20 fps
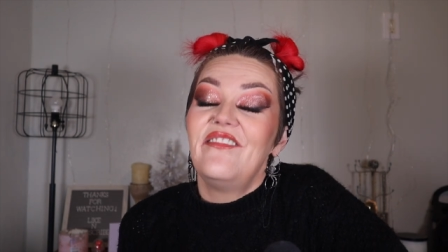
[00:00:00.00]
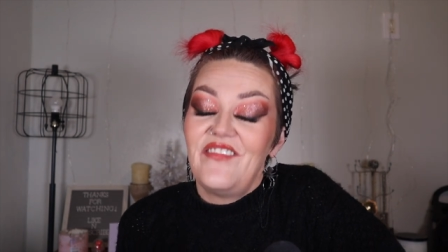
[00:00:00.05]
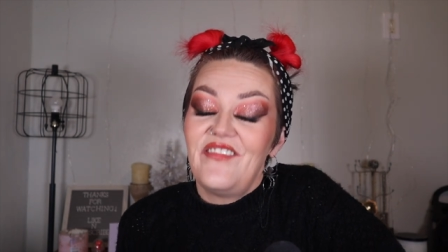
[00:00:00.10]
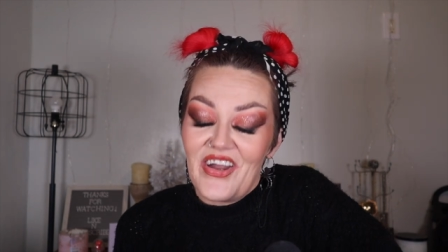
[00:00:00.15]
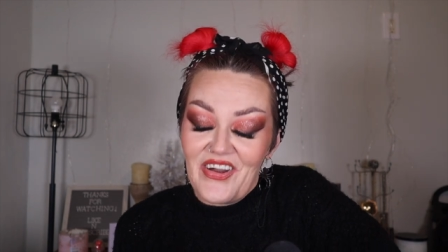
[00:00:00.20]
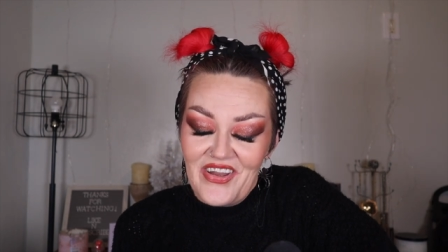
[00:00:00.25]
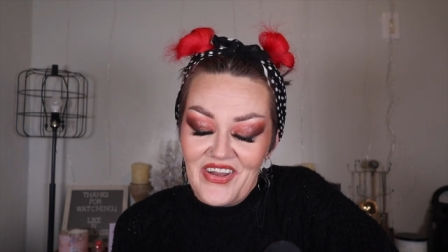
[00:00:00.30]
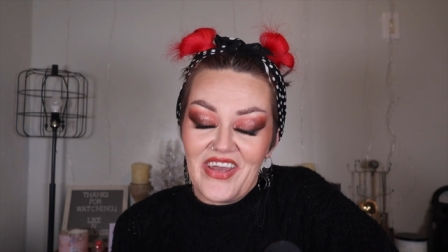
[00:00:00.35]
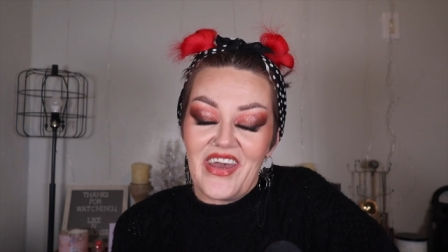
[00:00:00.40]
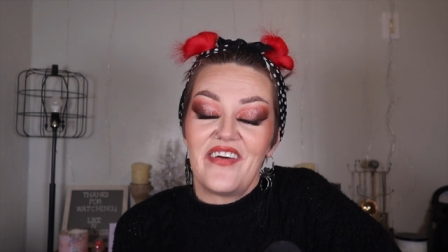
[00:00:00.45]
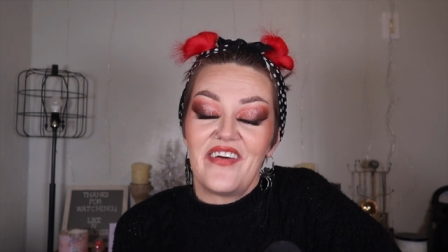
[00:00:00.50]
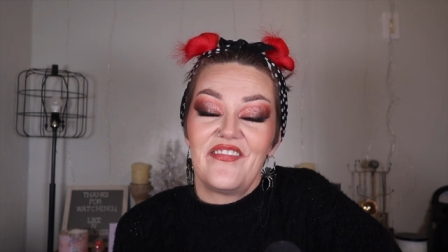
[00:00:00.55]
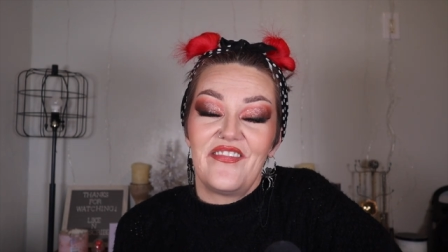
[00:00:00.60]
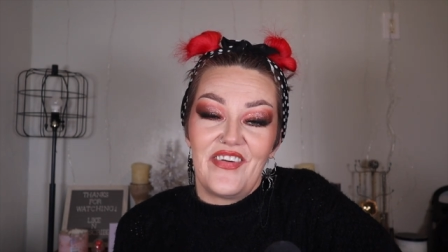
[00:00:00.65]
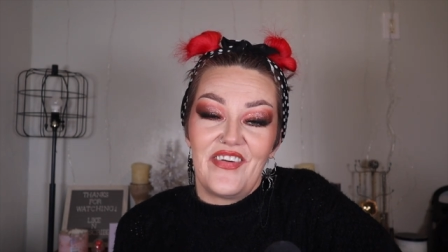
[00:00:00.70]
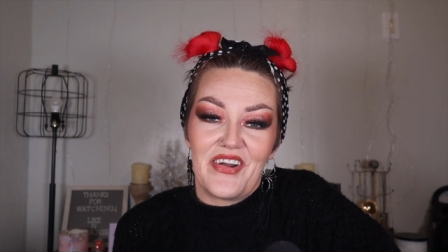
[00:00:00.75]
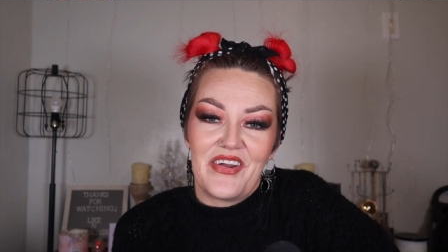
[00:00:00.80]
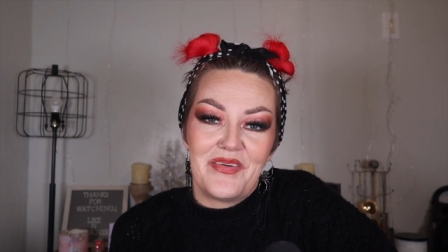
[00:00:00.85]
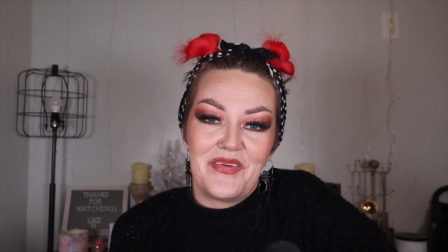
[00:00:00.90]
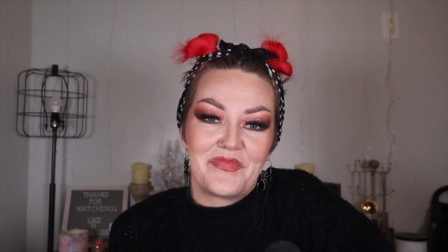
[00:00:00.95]
very,
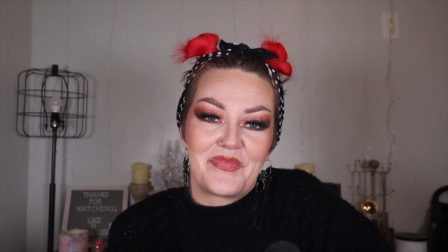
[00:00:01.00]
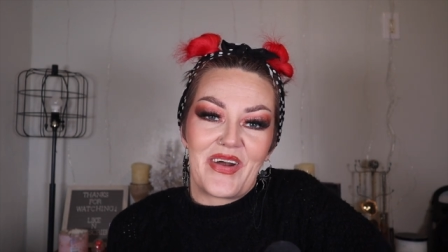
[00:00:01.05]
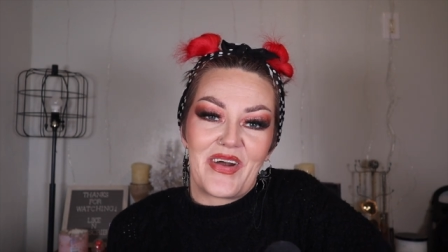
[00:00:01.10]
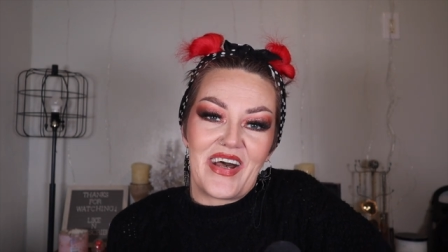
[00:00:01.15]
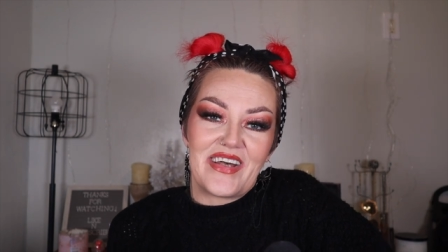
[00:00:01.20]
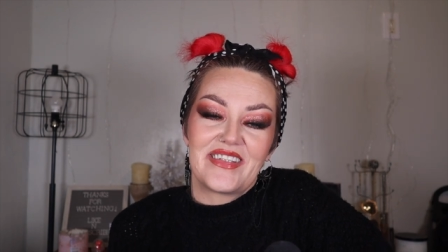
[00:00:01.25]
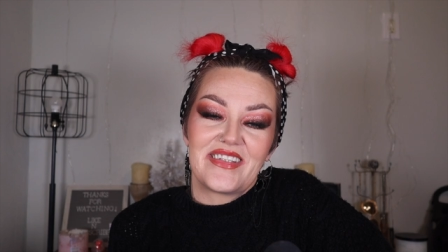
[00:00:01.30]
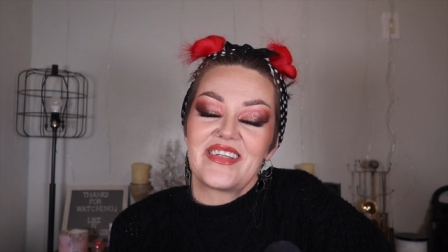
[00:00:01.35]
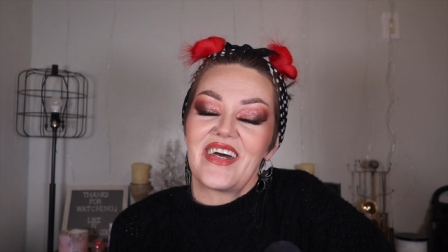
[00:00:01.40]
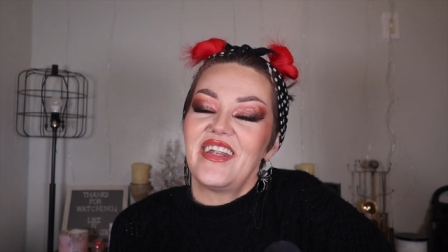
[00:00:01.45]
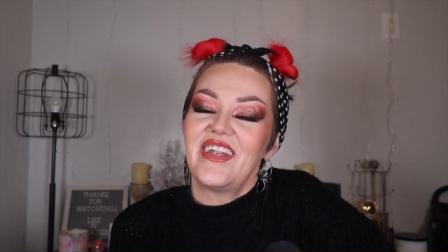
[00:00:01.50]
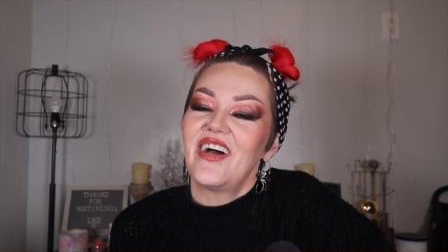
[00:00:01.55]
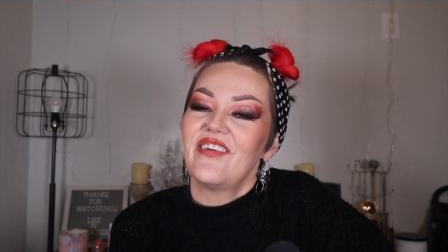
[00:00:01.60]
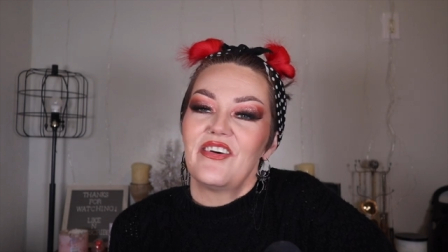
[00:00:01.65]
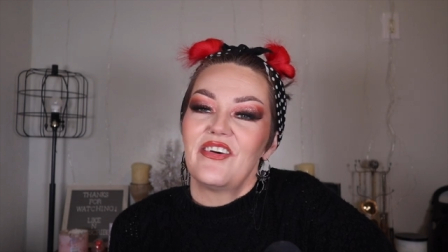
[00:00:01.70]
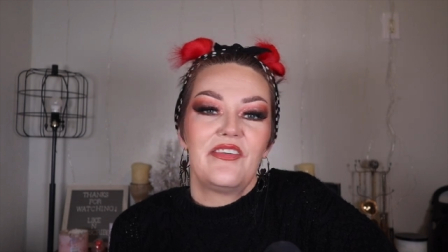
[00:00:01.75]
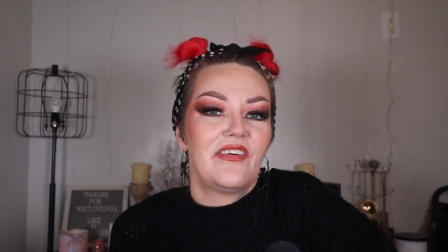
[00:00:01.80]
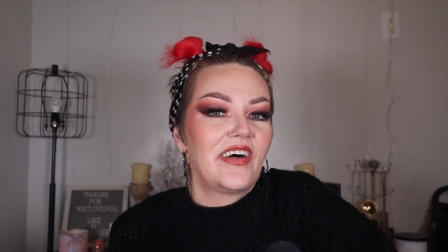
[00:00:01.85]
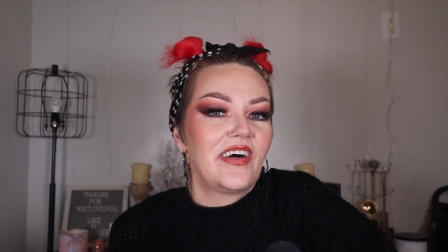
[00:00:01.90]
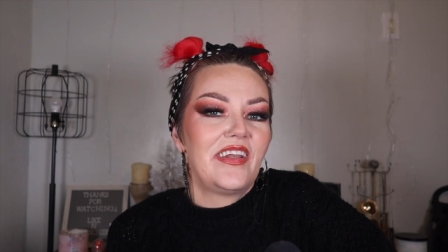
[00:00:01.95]
very impressed. And
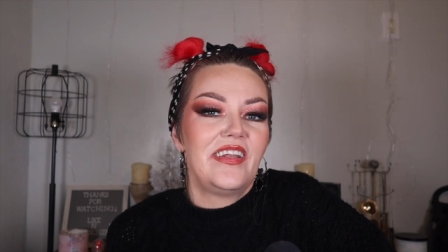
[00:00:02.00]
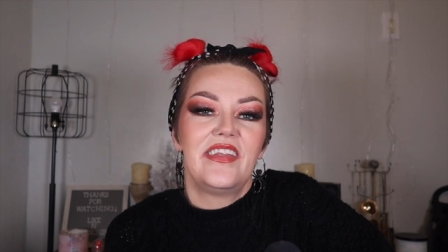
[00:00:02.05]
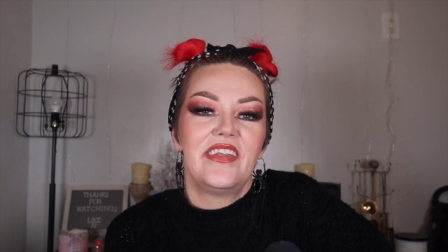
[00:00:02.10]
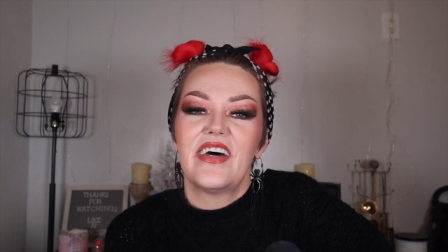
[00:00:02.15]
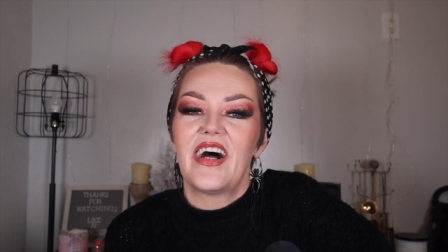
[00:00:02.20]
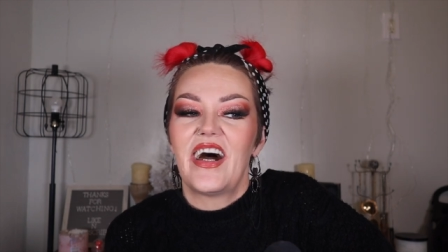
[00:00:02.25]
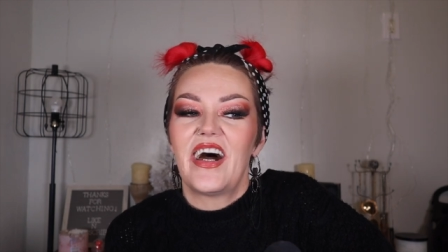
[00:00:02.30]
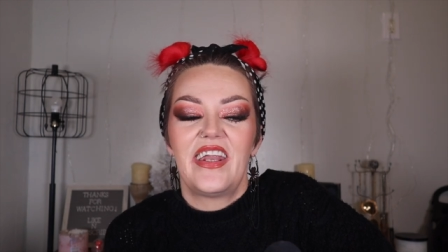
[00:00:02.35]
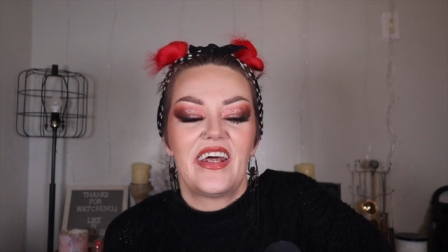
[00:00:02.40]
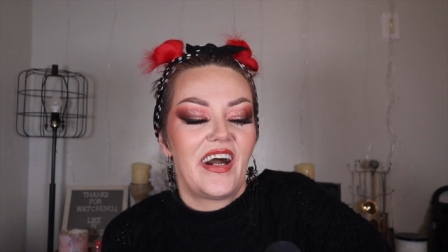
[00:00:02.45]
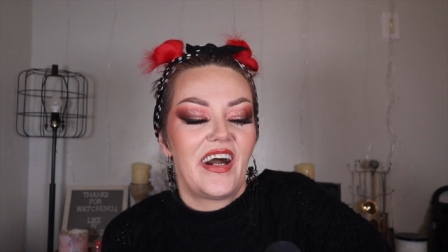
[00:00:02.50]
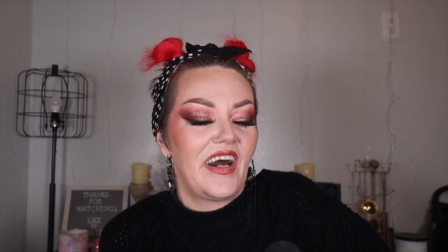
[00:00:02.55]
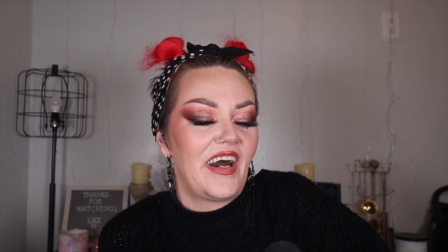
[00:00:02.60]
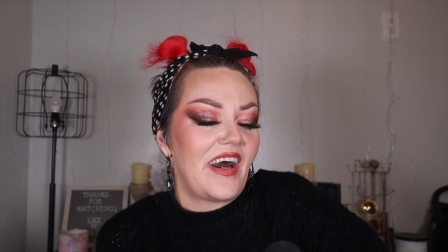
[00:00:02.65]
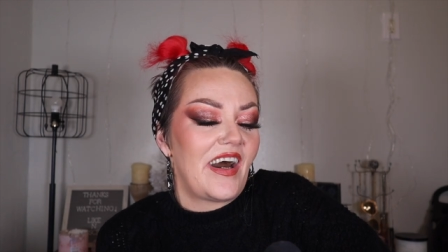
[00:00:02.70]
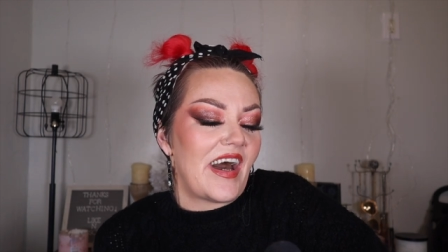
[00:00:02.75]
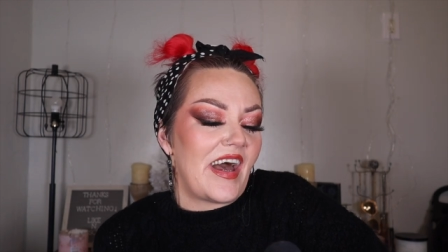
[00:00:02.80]
everyone that uh,